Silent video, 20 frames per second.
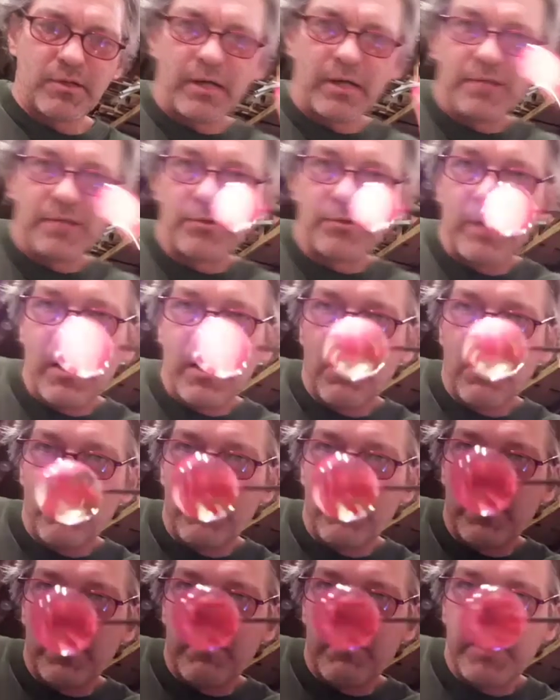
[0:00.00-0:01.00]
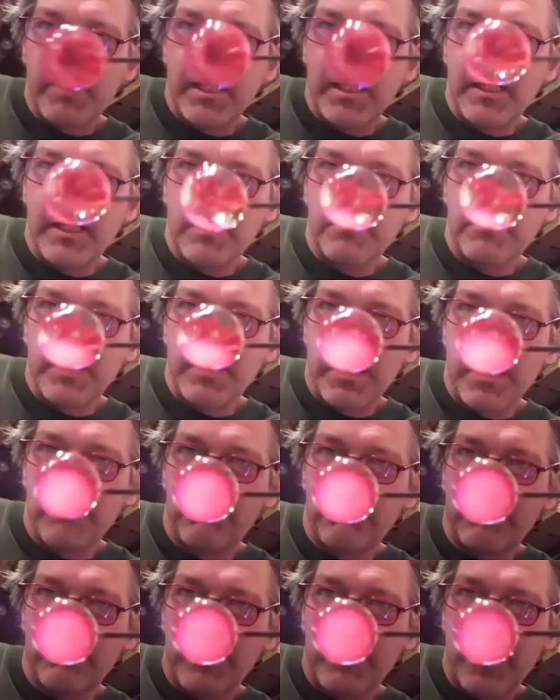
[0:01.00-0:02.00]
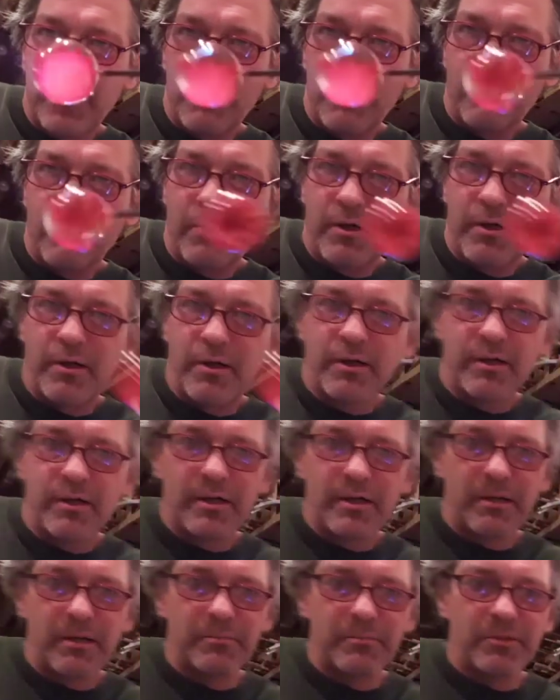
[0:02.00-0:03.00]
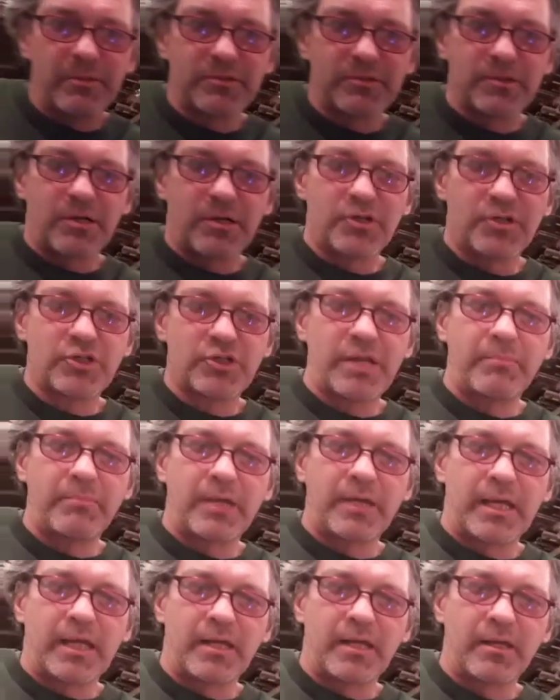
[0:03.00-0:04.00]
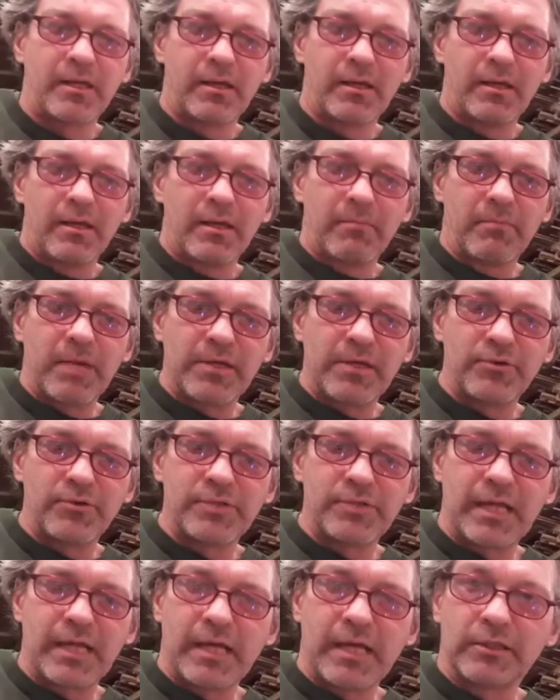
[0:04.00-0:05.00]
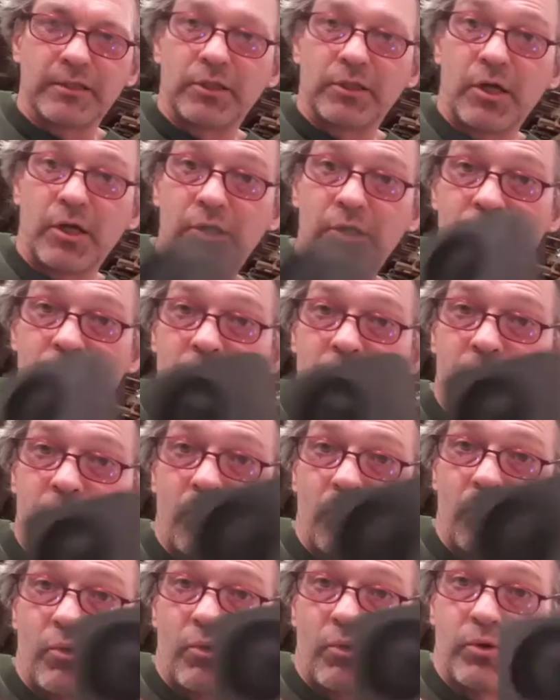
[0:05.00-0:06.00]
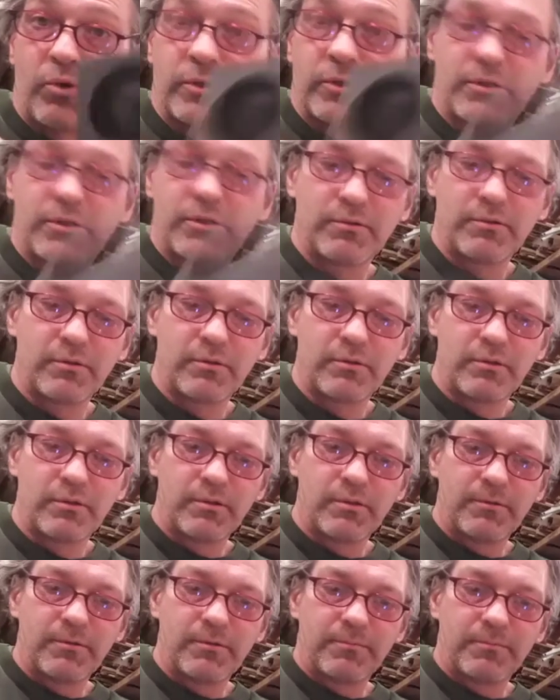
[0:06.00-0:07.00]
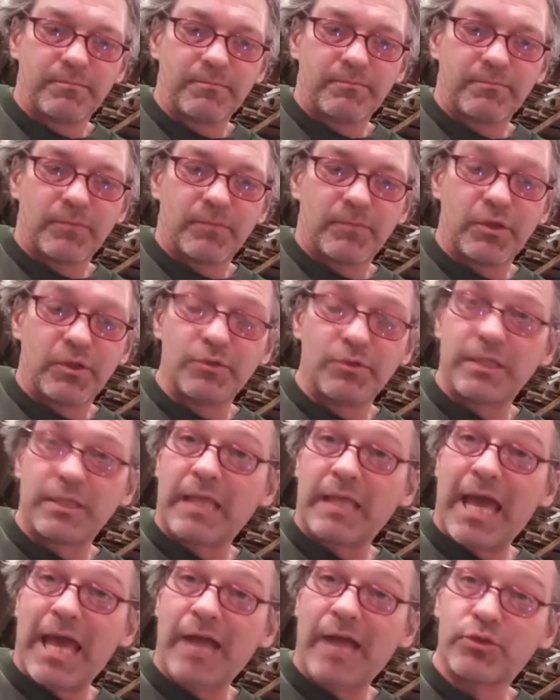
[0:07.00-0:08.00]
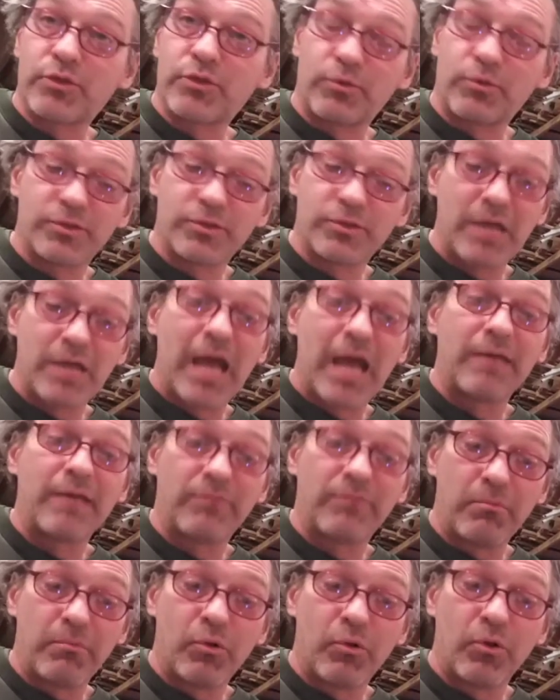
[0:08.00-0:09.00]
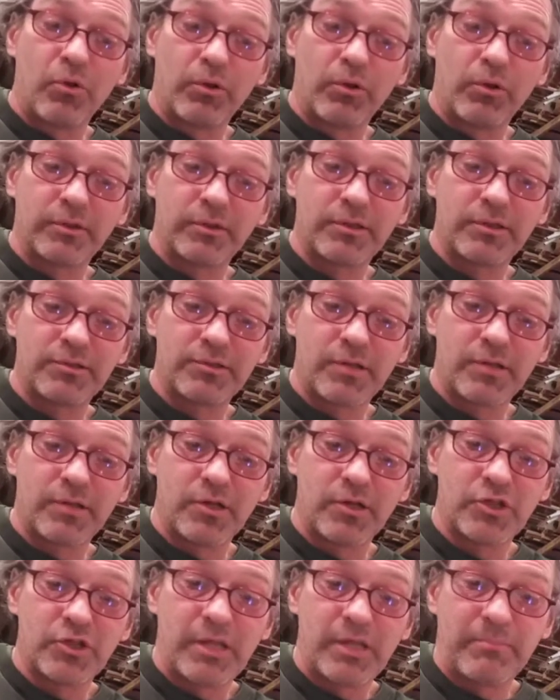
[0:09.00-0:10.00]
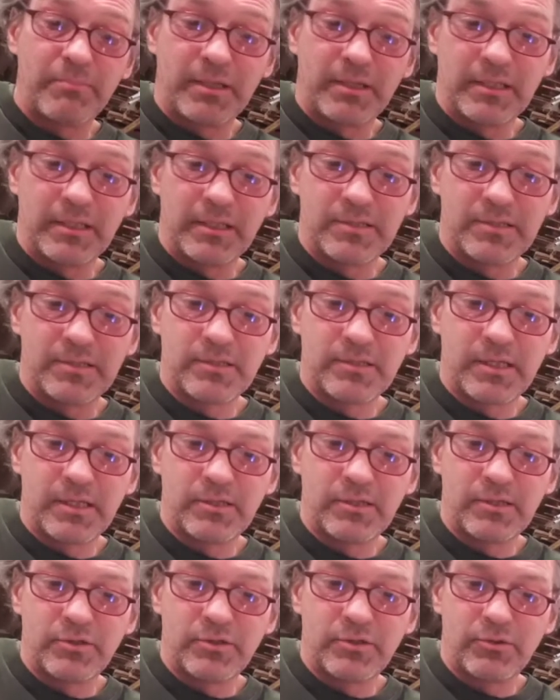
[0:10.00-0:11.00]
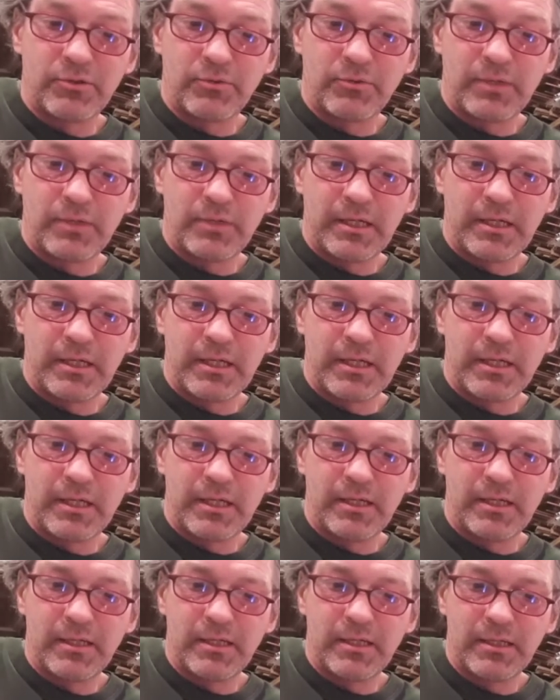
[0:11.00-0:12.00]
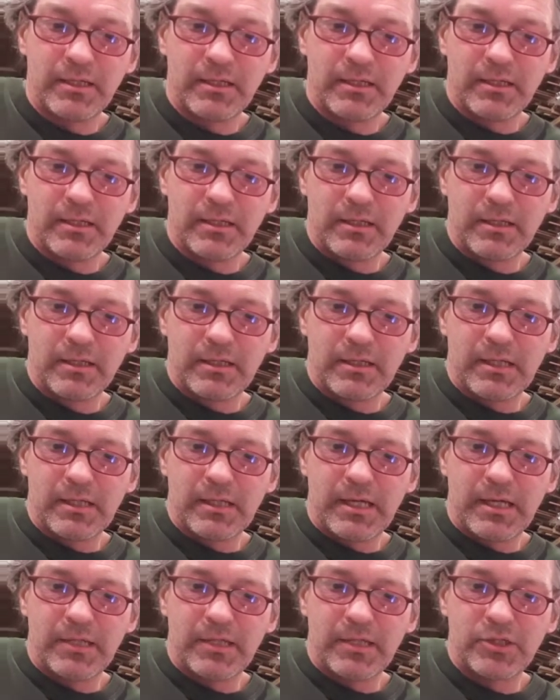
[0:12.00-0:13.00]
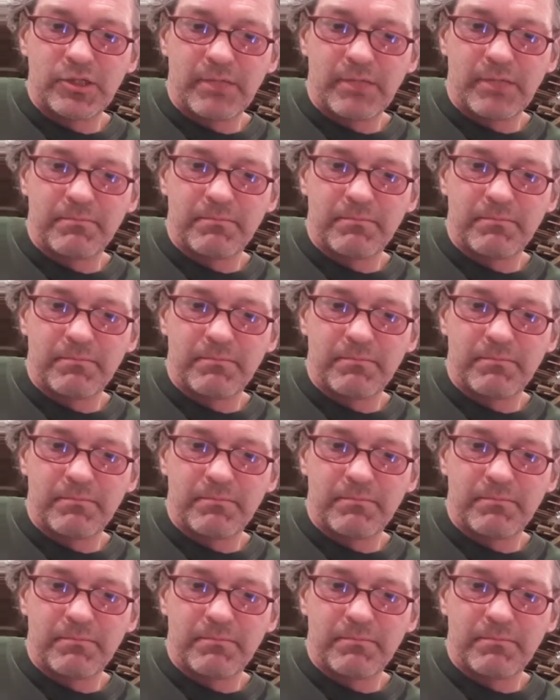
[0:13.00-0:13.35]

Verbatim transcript: Alright, so now I'm heating up that flower. I'm going to start shaping it by using a larger mold, using the actual side of the mold to start shaping this into a egg shape.